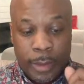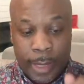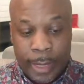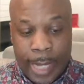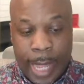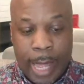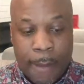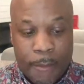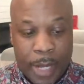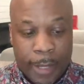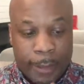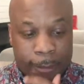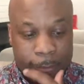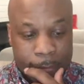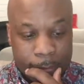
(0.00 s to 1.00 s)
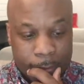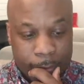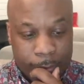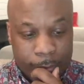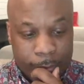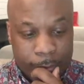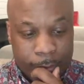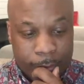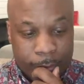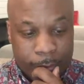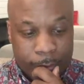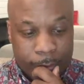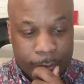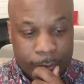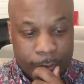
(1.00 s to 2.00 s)
a definition for the
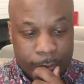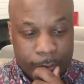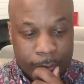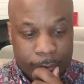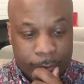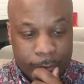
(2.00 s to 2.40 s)
linebacker.